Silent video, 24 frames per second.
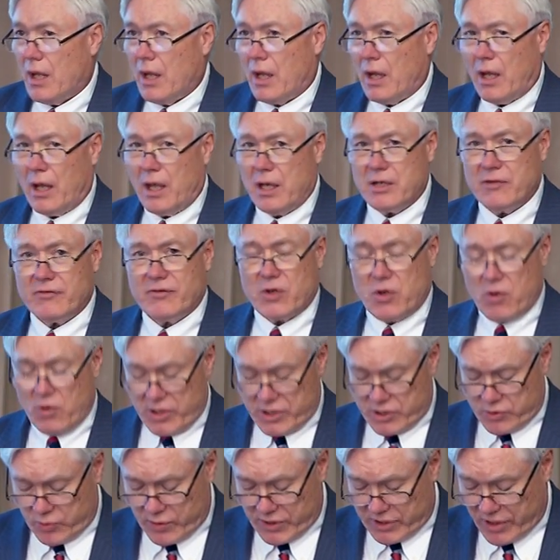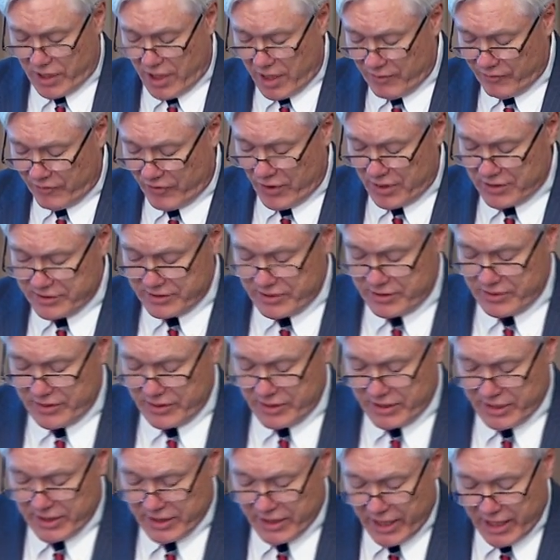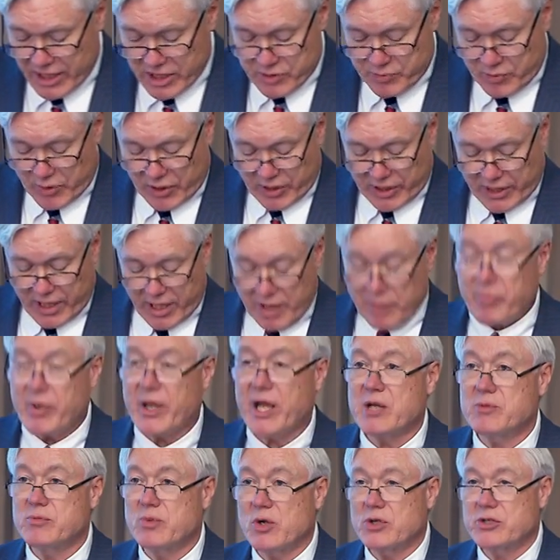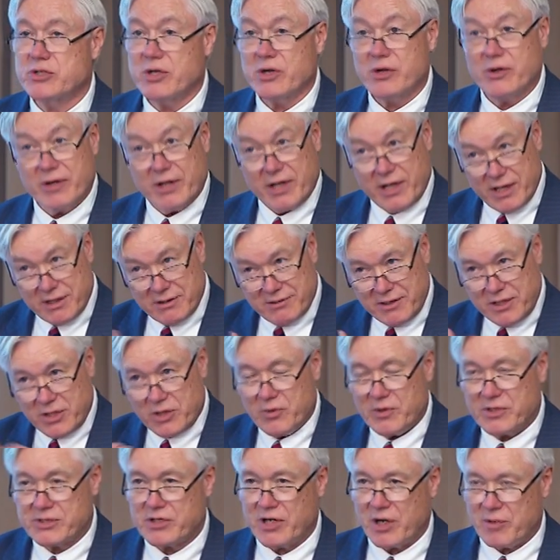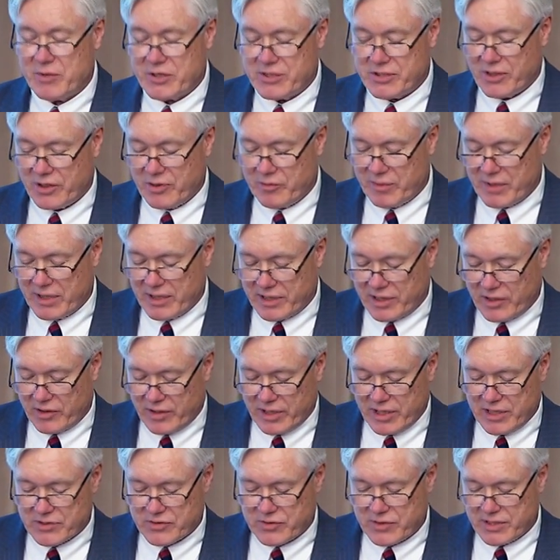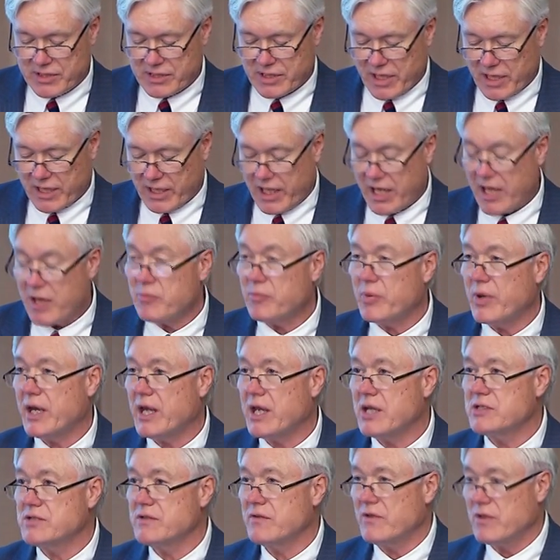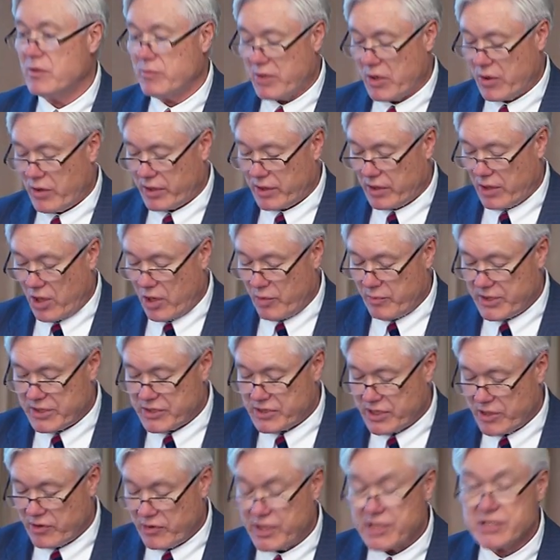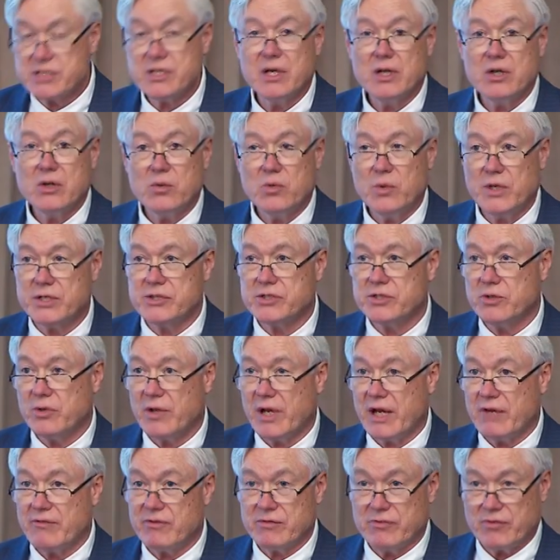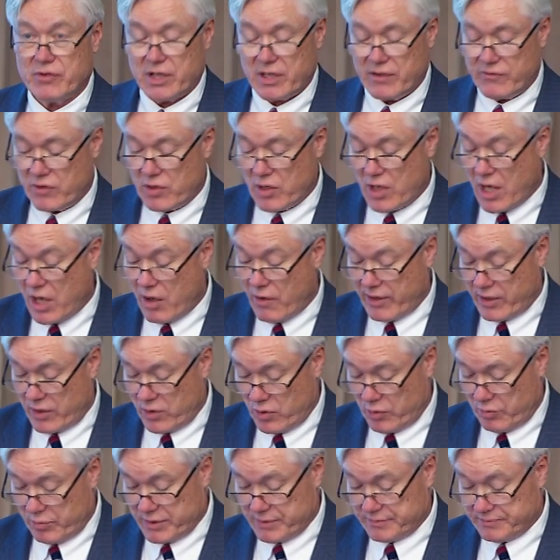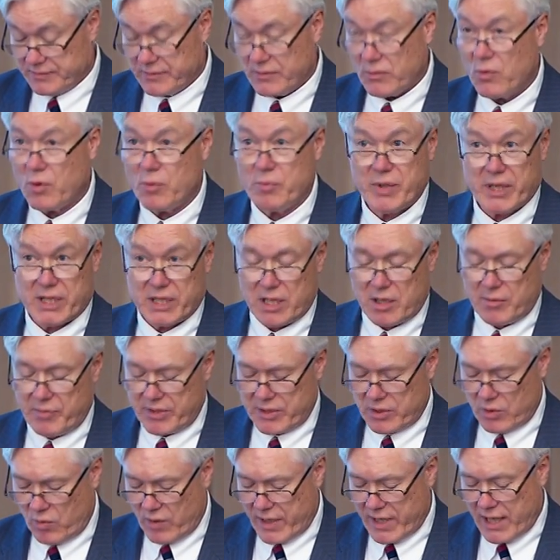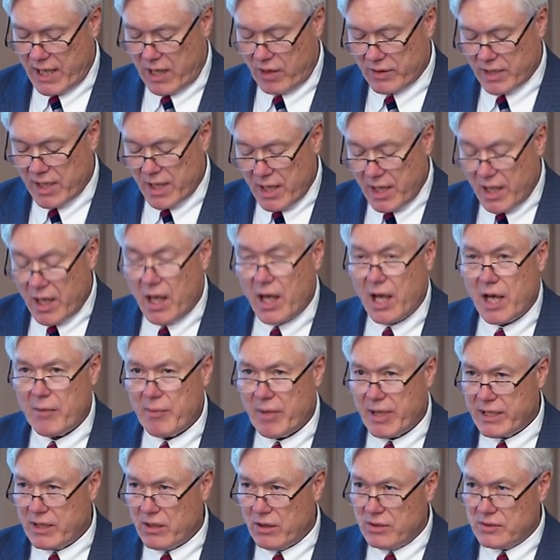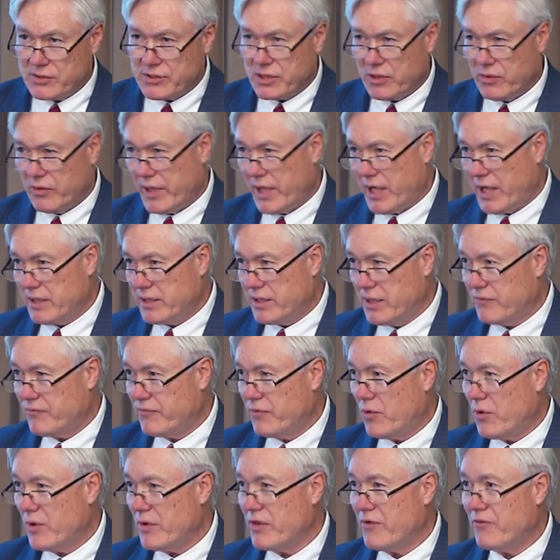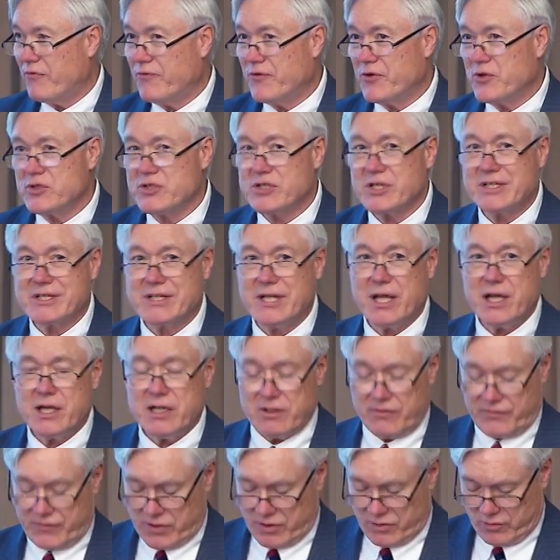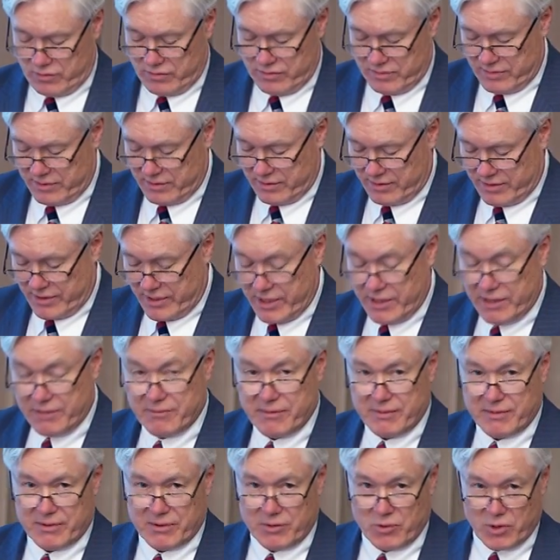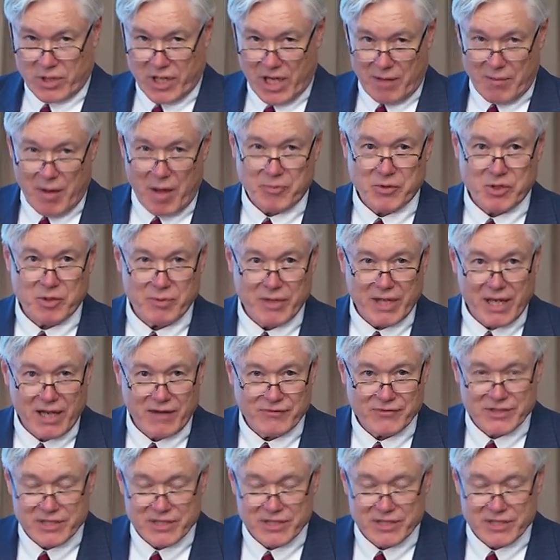And of course, with Tom Vossler, the Gettysburg campaign brochure in the U.S. Army Center of Military History's Campaigns of the American Army series, which you have in front of you now, I hope. Pick it up on the way out. I might also add that for the first 10 of you who come up to me after